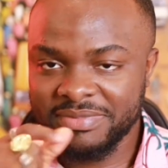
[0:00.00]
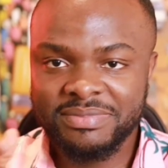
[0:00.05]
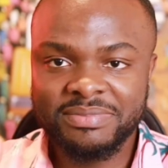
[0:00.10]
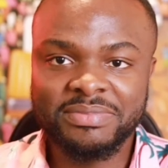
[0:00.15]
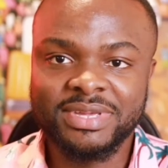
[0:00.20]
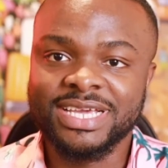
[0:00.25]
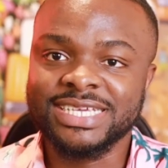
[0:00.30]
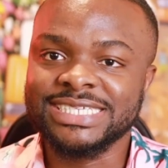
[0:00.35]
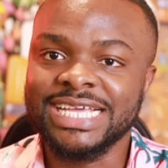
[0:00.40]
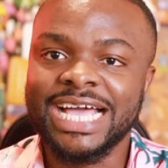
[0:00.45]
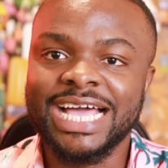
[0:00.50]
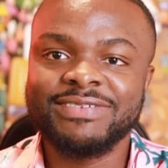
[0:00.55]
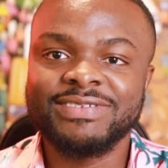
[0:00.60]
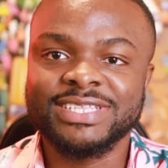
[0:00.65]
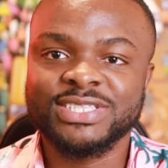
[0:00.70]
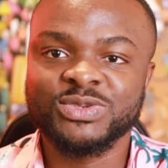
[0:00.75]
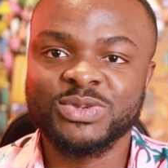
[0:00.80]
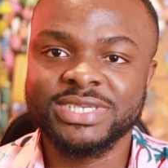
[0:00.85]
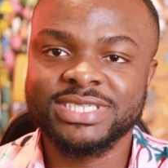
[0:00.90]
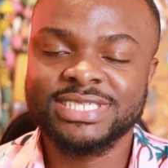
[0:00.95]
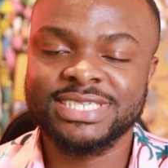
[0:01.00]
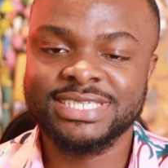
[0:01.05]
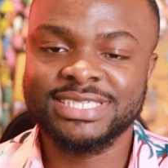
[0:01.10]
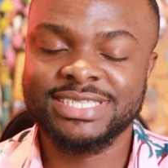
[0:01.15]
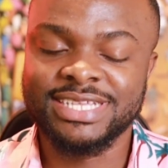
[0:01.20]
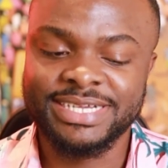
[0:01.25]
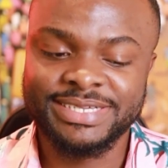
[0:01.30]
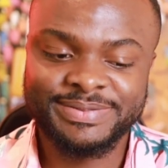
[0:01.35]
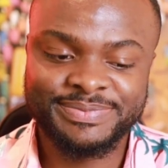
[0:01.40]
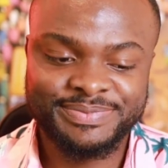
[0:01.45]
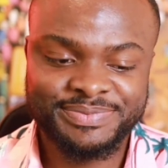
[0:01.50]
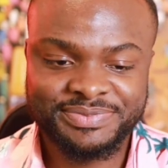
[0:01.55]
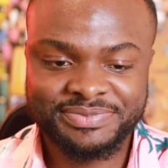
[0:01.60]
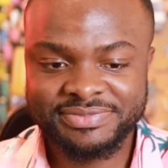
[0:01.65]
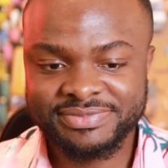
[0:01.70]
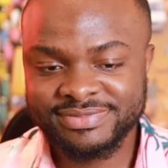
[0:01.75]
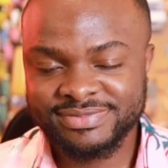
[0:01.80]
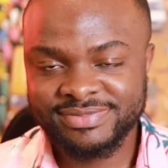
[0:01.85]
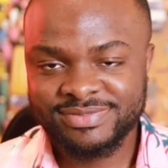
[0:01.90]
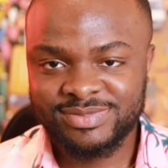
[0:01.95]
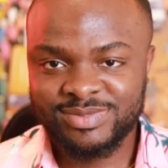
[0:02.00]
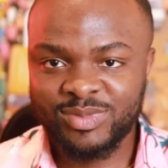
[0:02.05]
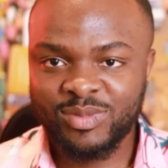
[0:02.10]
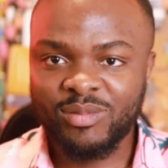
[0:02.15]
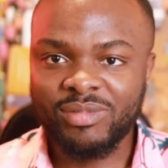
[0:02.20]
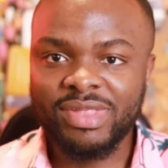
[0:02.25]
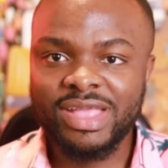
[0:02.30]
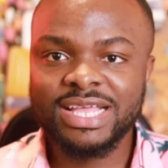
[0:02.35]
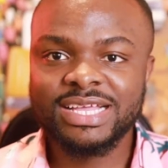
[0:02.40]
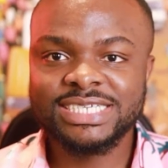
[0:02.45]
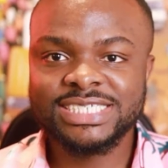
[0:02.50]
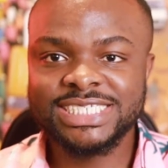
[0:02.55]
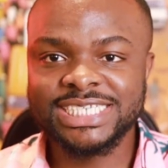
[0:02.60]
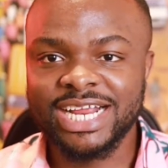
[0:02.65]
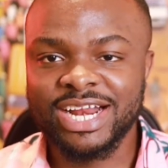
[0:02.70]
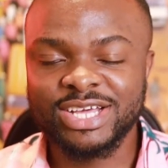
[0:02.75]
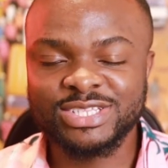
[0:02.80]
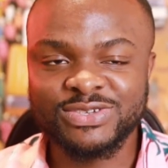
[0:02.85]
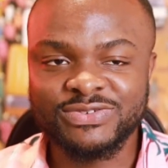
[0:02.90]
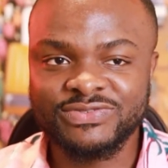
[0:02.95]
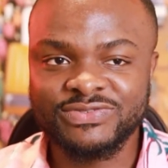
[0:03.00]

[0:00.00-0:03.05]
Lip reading: because I have a twin sister. Shout out to